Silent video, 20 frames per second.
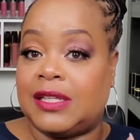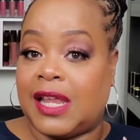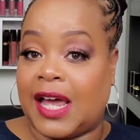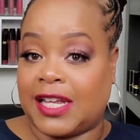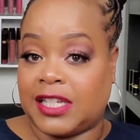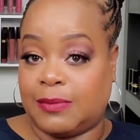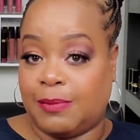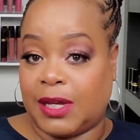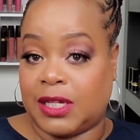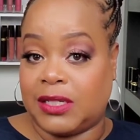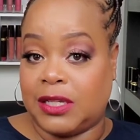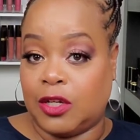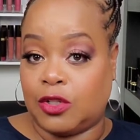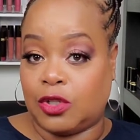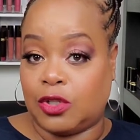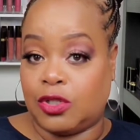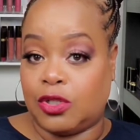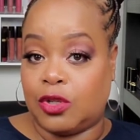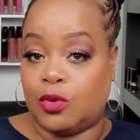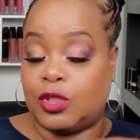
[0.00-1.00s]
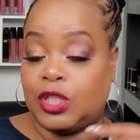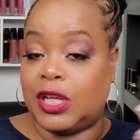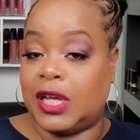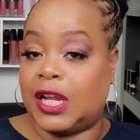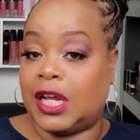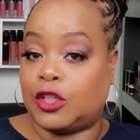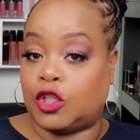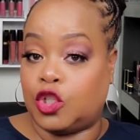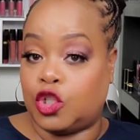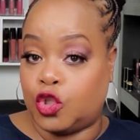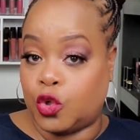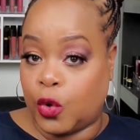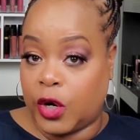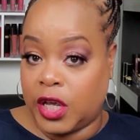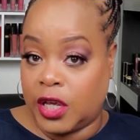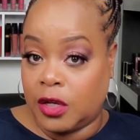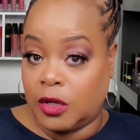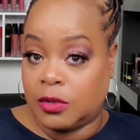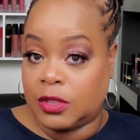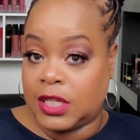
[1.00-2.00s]
That's my sales associate at the Short
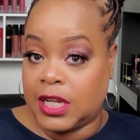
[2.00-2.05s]
Hills